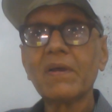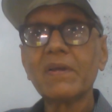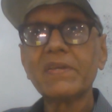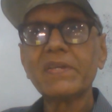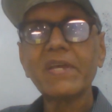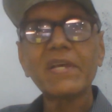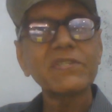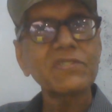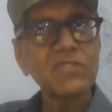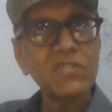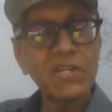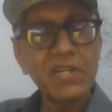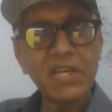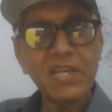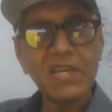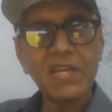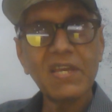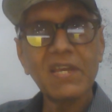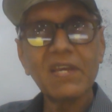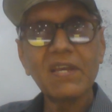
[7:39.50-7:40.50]

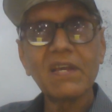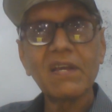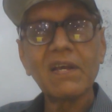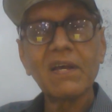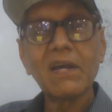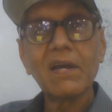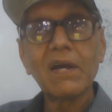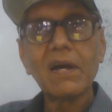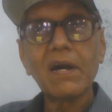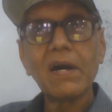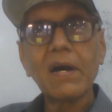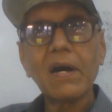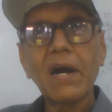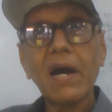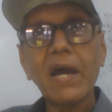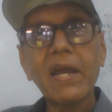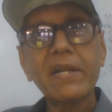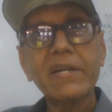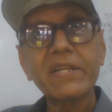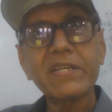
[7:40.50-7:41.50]
Yesterday,
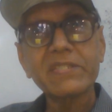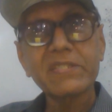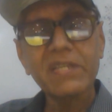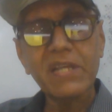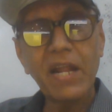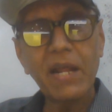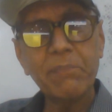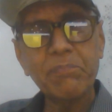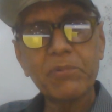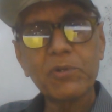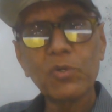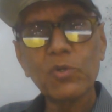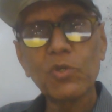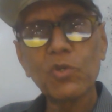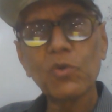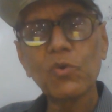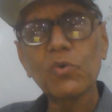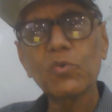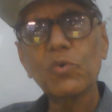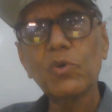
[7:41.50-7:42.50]
I described to
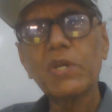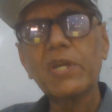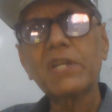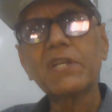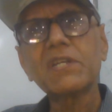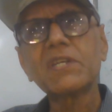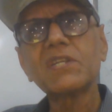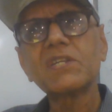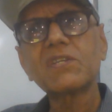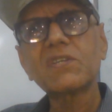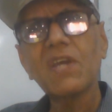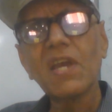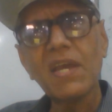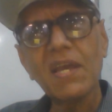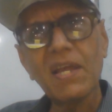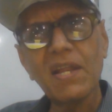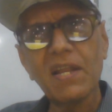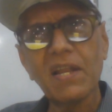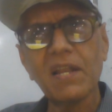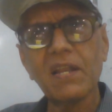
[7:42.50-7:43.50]
you in
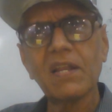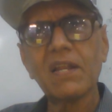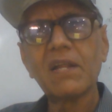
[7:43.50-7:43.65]
detail